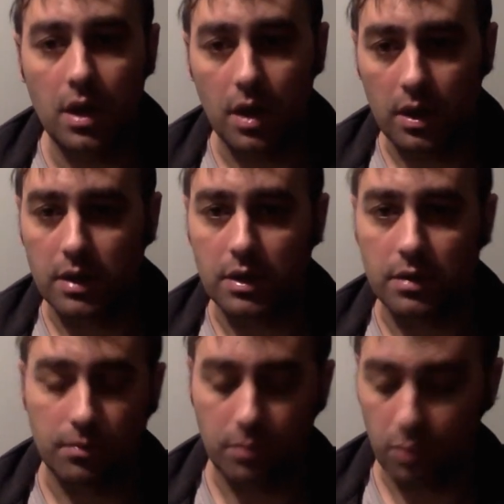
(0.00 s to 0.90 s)
and then you can
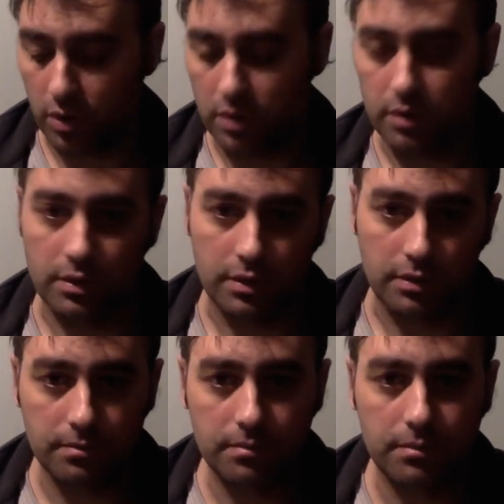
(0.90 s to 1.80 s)
work on
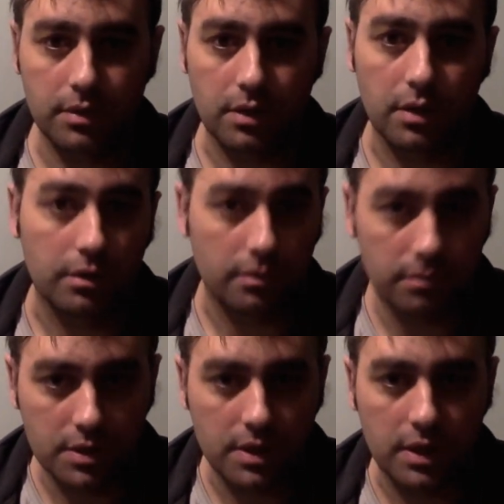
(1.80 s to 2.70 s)
the other
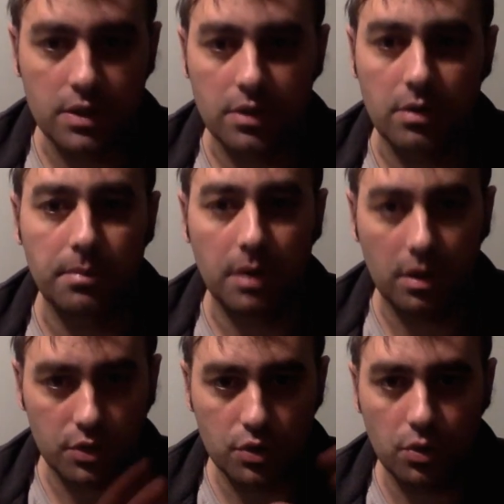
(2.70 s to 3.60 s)
sticks, you know. But I'll
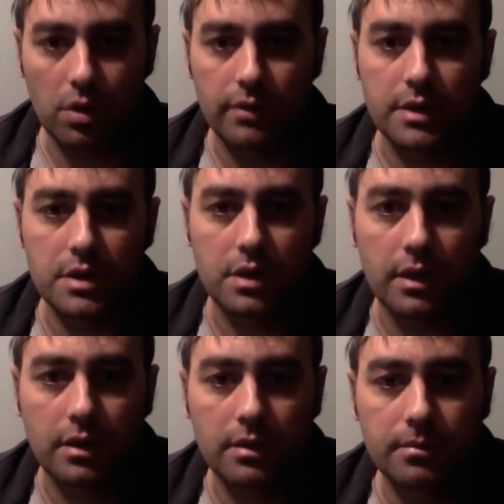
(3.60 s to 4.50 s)
show all of this later.